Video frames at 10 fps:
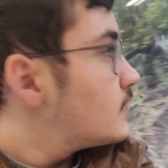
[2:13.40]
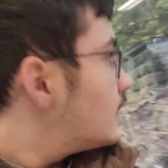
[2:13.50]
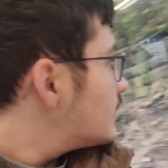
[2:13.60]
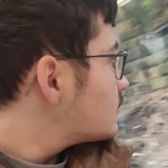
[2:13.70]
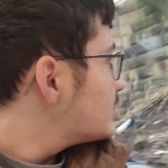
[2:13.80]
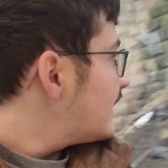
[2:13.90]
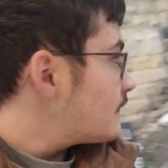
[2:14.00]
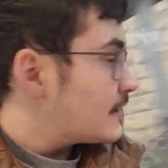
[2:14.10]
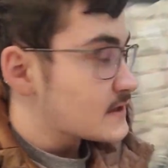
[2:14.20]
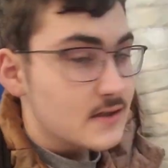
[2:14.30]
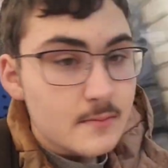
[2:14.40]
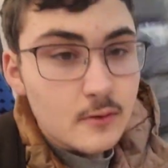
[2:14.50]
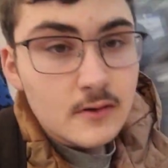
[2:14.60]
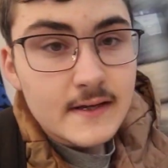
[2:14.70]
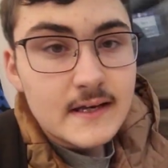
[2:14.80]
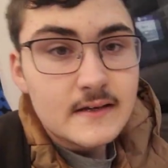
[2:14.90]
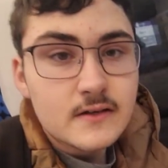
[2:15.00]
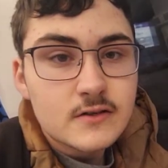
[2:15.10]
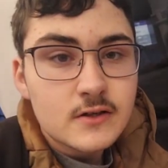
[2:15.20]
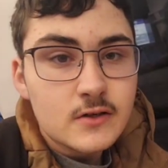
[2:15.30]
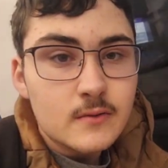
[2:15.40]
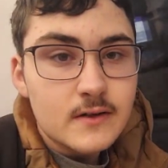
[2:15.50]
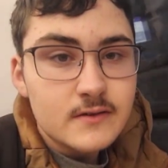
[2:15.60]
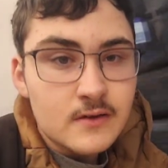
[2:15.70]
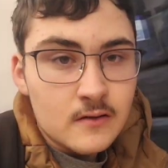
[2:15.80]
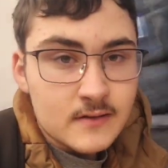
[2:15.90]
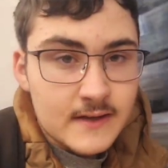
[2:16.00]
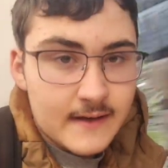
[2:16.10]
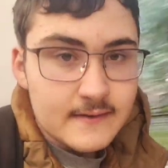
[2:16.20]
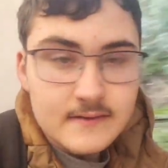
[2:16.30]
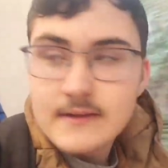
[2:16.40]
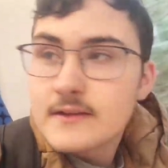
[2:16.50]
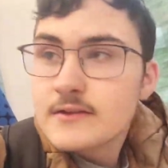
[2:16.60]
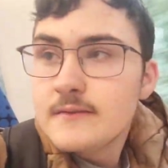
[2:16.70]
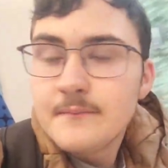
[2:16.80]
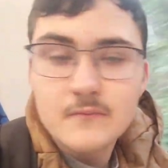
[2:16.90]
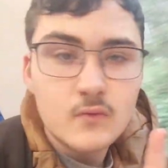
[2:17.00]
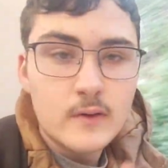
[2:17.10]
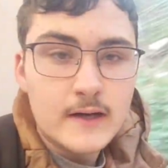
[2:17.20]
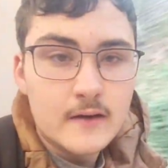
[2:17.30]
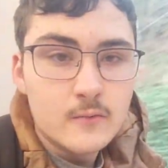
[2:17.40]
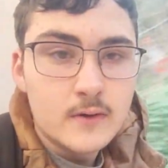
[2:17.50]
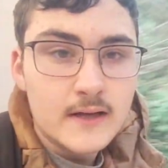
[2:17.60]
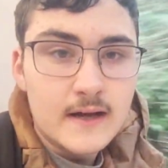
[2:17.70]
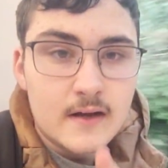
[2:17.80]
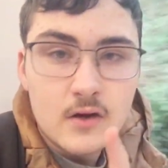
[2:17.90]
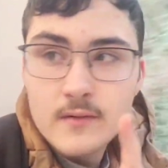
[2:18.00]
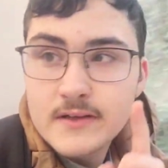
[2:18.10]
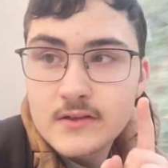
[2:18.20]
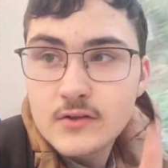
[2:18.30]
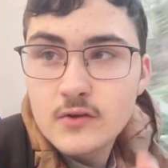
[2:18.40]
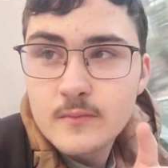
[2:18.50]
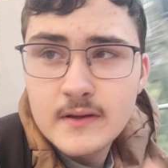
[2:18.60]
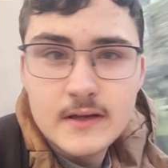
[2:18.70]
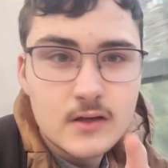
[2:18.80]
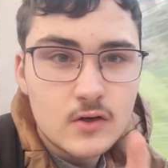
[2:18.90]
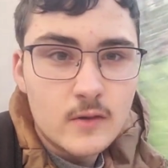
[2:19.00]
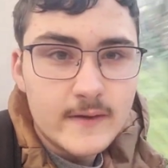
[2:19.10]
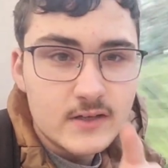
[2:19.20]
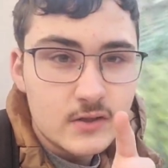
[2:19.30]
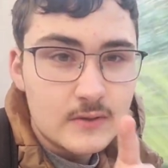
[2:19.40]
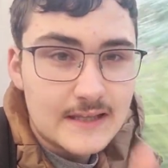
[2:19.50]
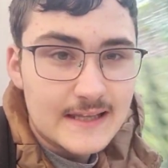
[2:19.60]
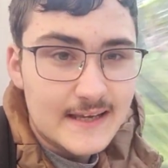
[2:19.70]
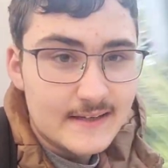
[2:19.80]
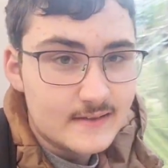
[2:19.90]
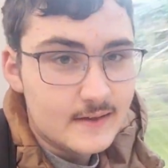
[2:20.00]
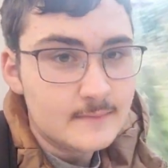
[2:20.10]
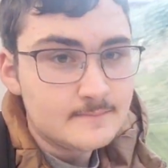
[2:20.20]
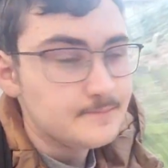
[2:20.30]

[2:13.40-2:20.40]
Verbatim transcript: Uh, we're now actually pulling in to Saltaire Station where we are going to this be coming to later.